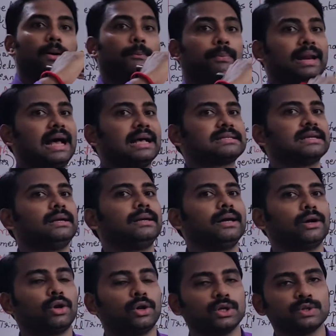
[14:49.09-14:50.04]
Placenta
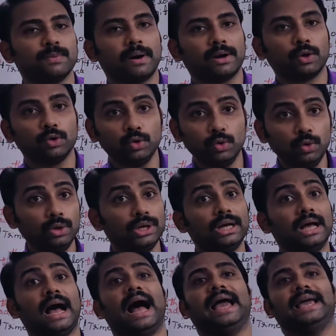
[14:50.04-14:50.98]
cross madodu?
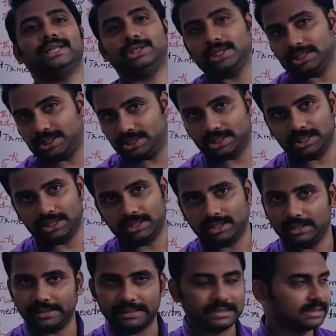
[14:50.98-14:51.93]

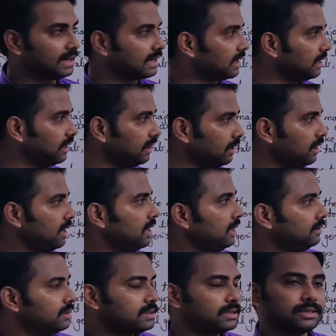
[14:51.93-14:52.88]
IgG. Is that clear?
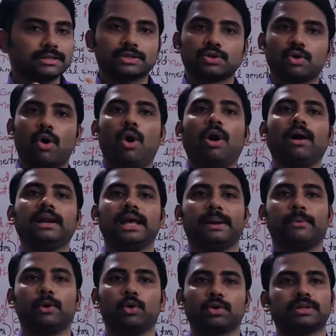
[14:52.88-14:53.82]
This is all
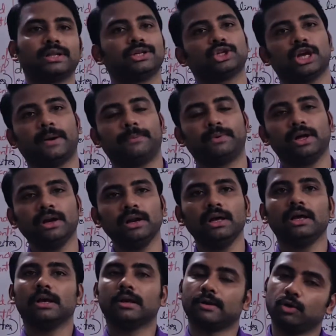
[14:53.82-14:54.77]
about the
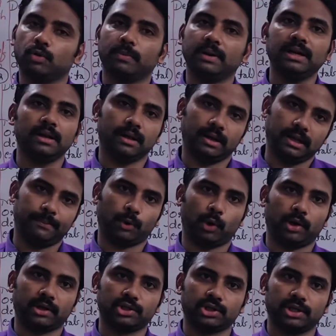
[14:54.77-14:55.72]
chapter human
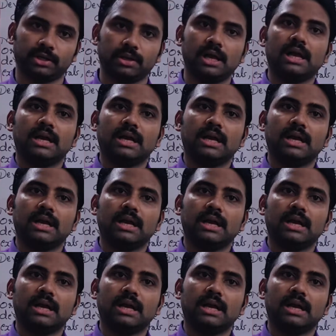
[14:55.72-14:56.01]
reproduction.